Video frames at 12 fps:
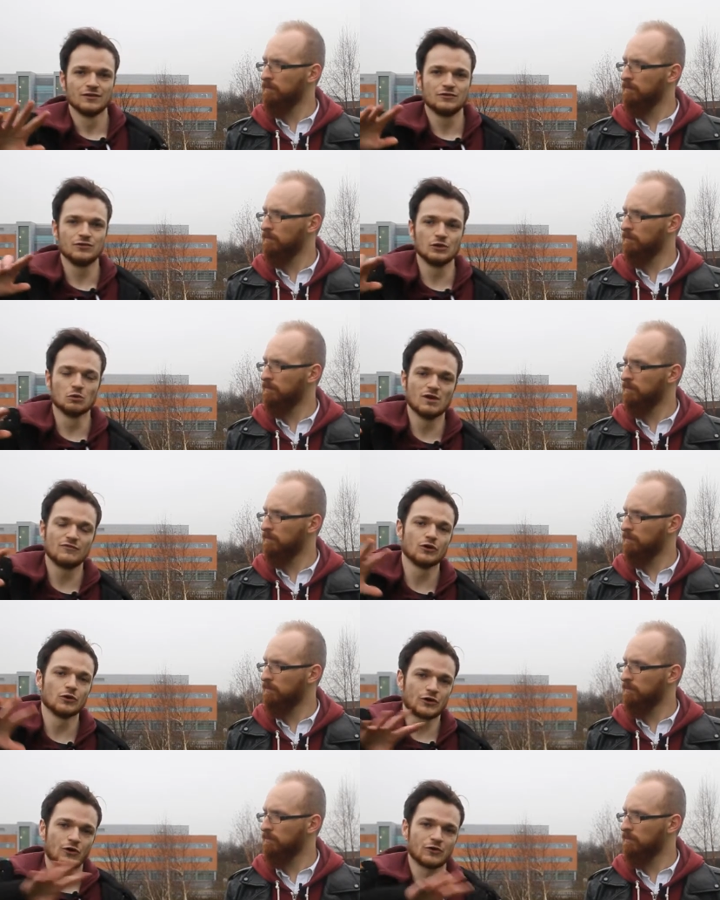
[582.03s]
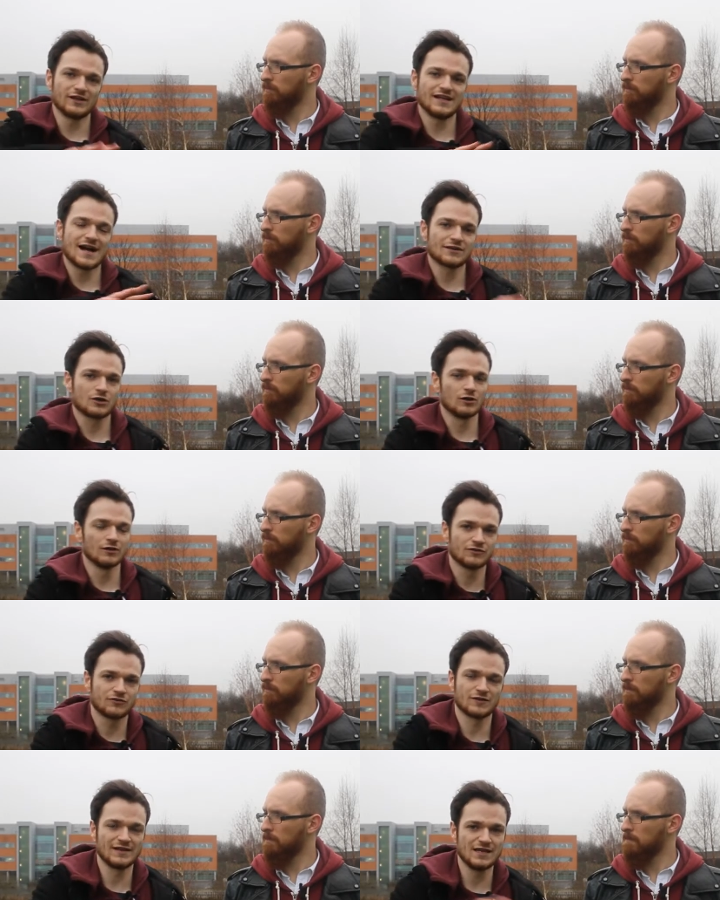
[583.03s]
Speaker 1: do you if you're currently at
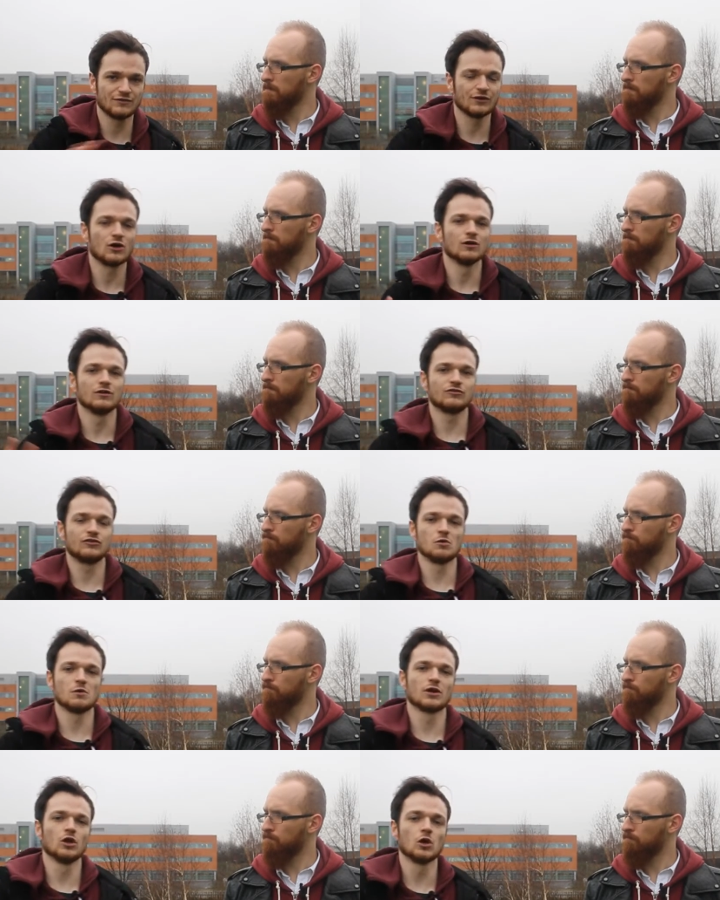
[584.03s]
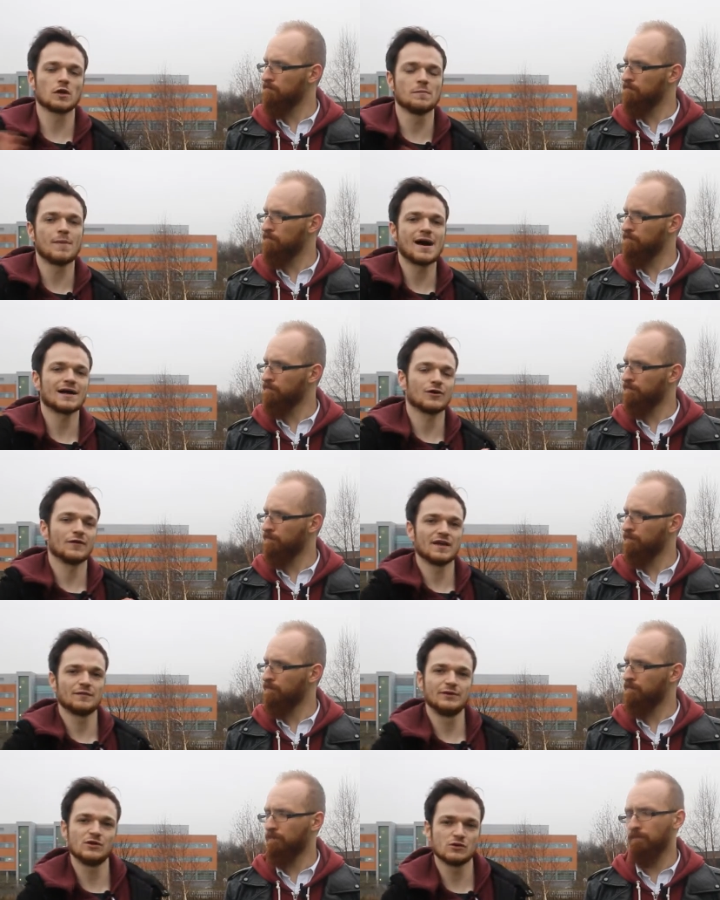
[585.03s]
college or you're leaving college do you want to look back on
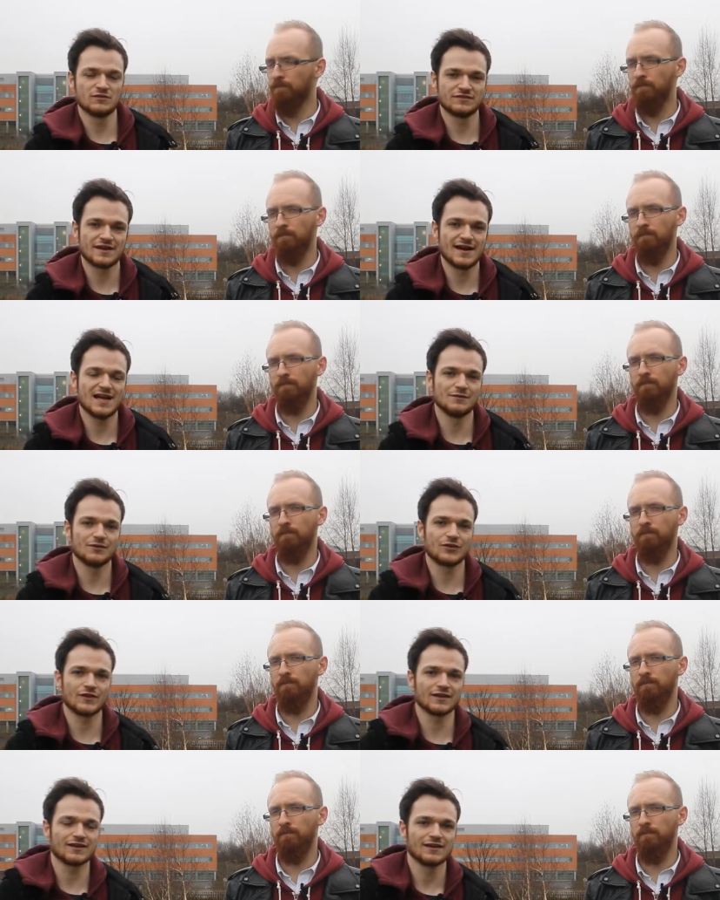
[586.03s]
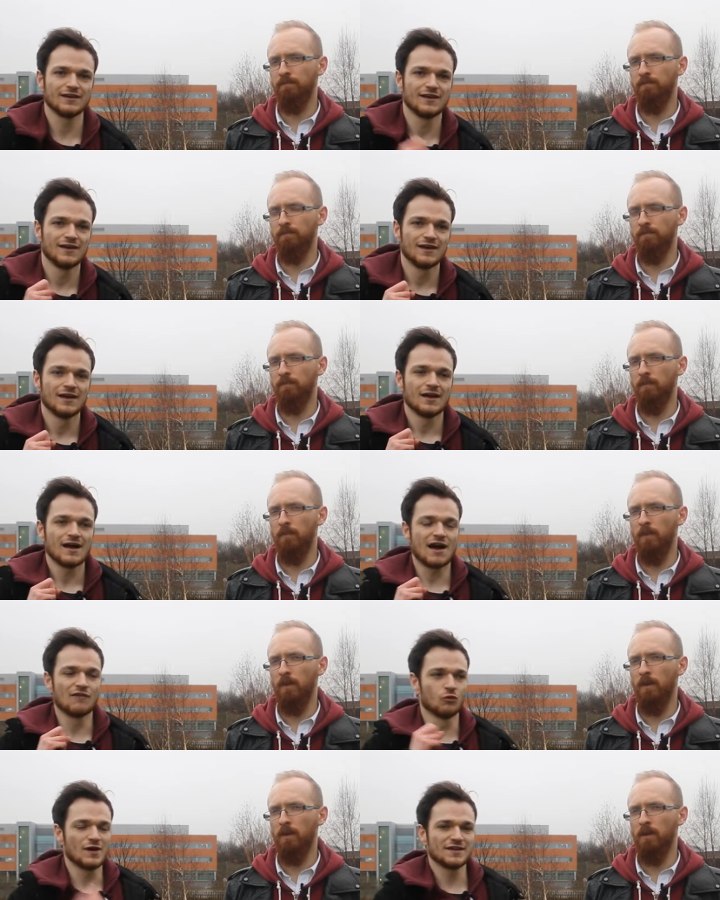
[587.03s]
that period of time and think
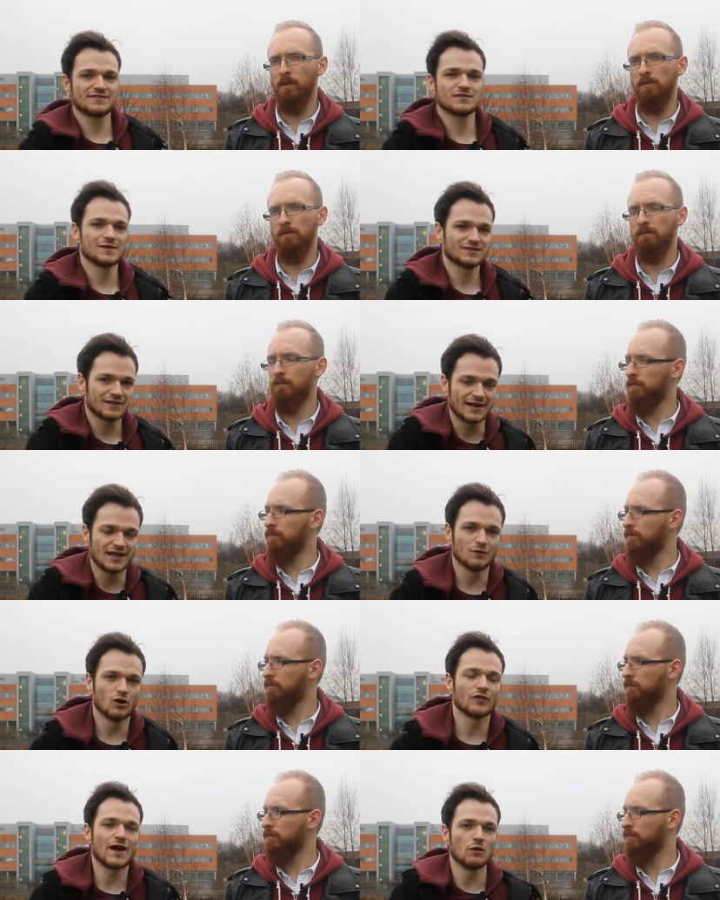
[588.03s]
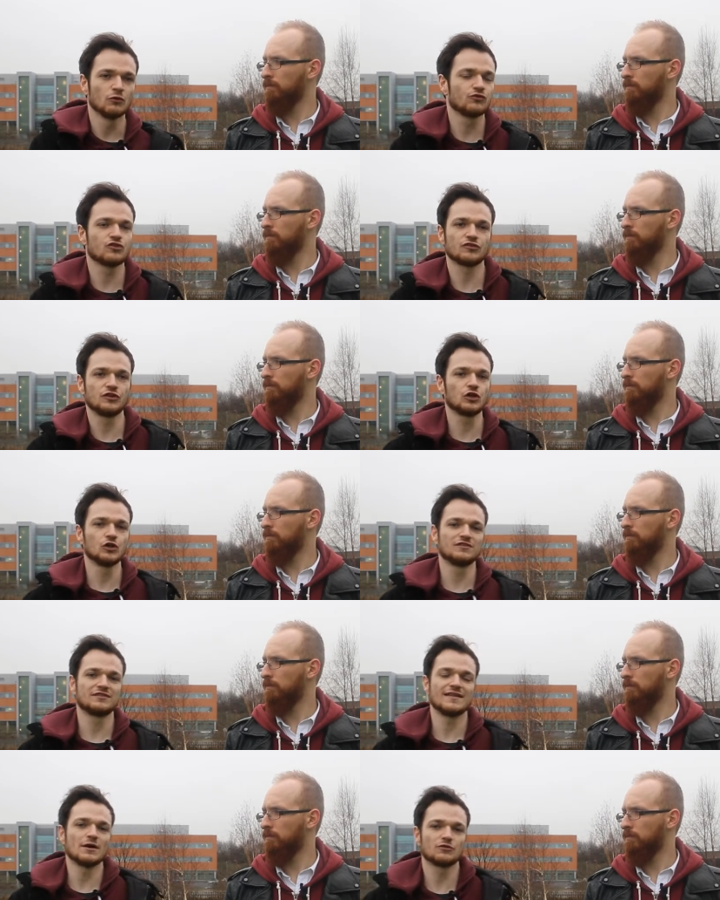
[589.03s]
I've wasted my time or that was just a
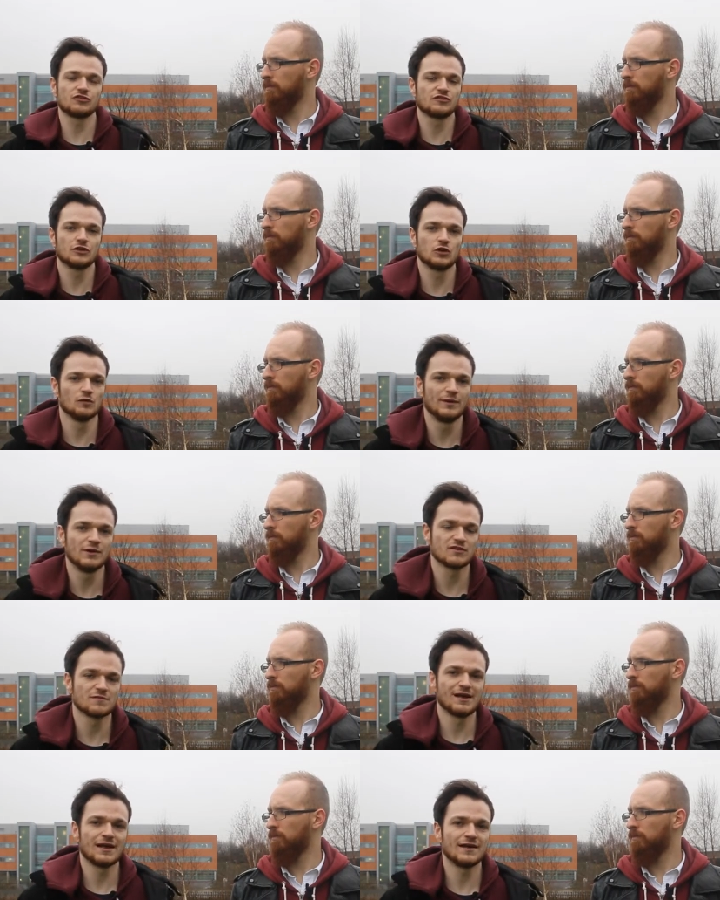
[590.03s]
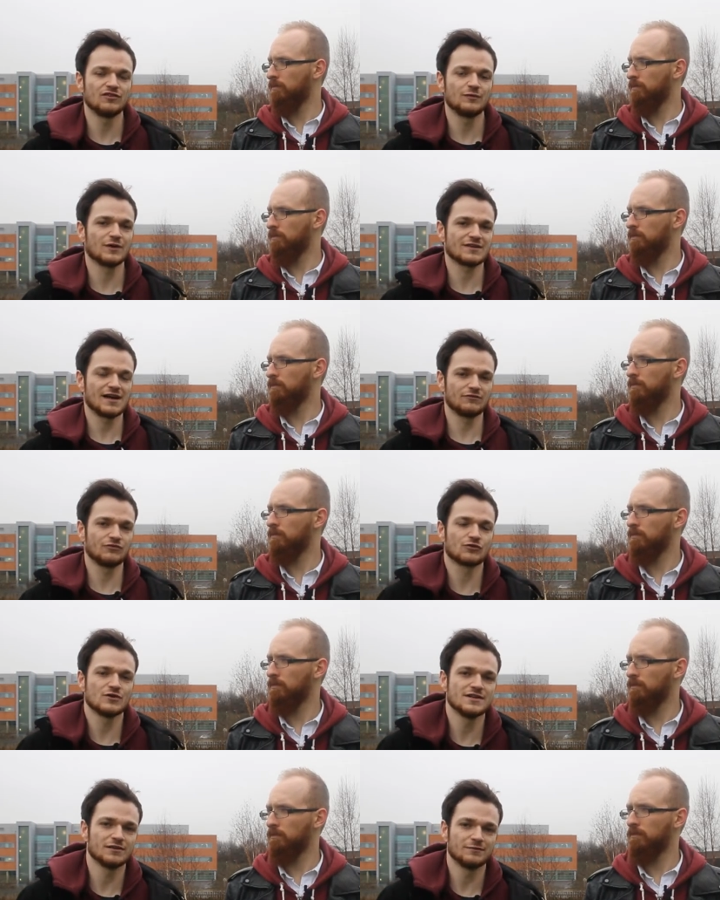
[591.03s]
good that was just a good period of my life because I had
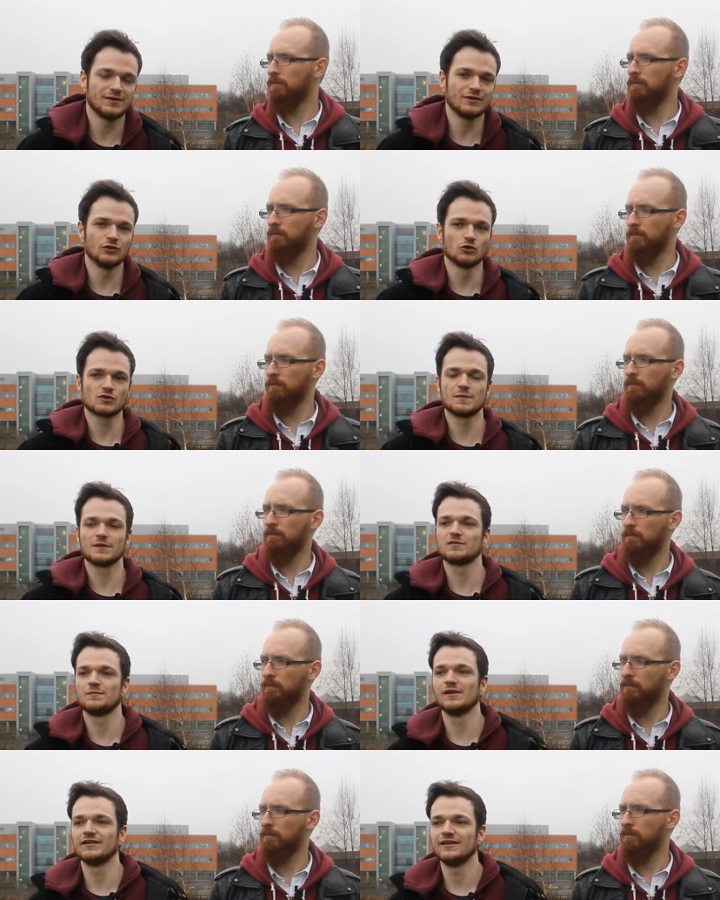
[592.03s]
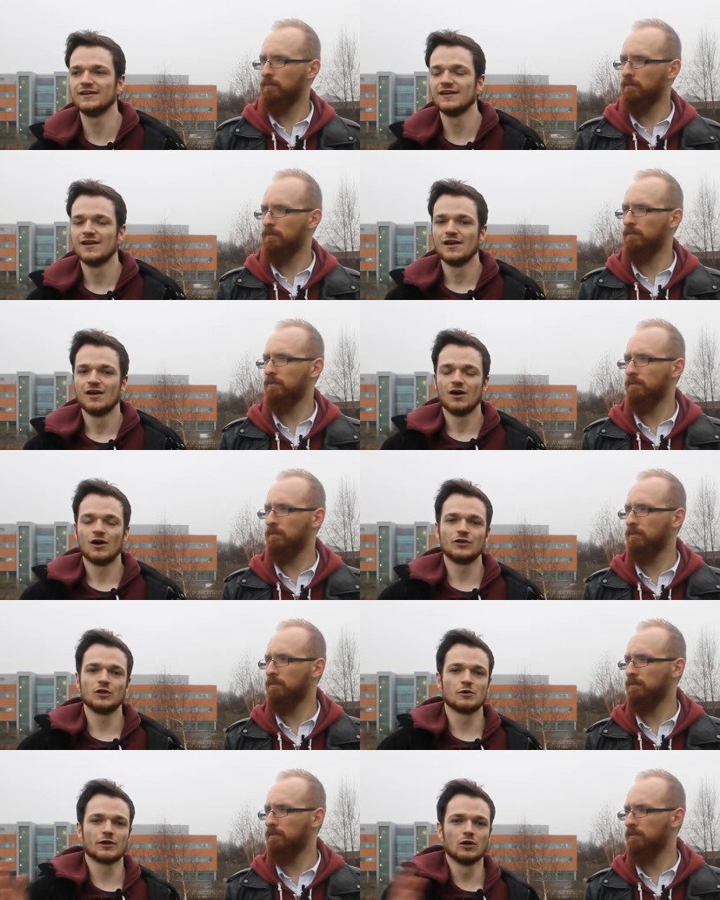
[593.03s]
freedom and no responsibility or
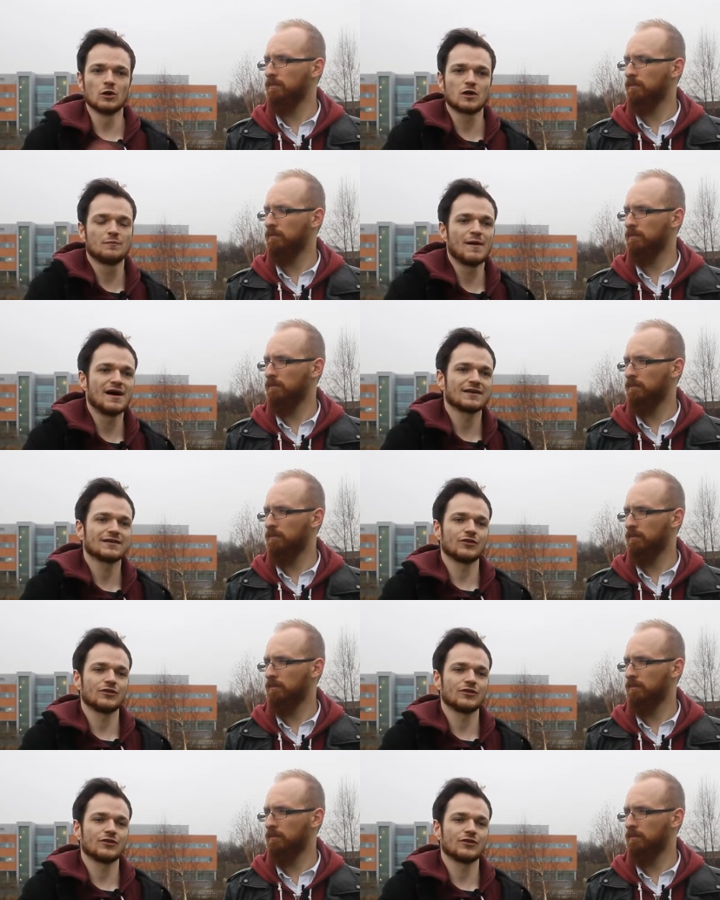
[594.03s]
do you want to look back